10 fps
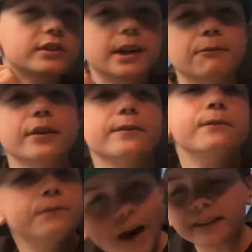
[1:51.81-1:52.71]
it on something
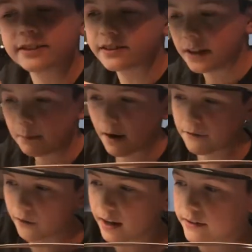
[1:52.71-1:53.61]
fancy, my
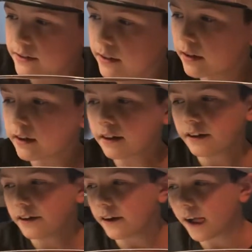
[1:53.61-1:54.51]
friends.
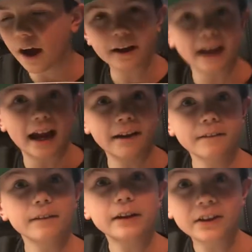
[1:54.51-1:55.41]
Okay,
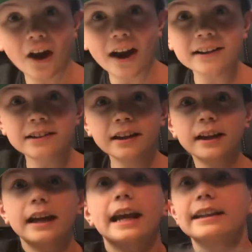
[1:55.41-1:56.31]
guys,
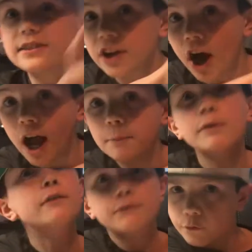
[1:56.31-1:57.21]
it's
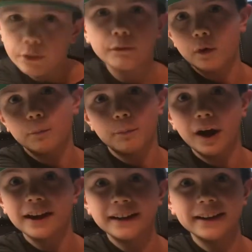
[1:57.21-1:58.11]
time for the Volt
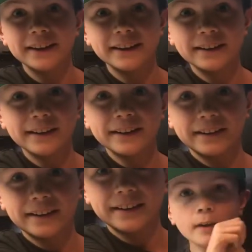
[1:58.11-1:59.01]
Bike.
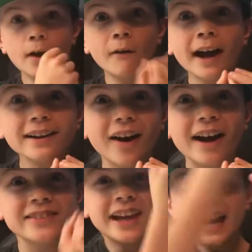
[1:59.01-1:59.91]
Alright
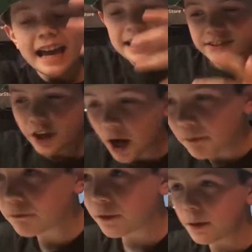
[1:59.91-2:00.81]
guys, it's
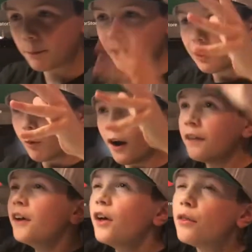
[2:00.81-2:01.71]
time for the big
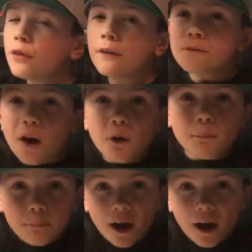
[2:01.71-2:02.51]
one, the Volt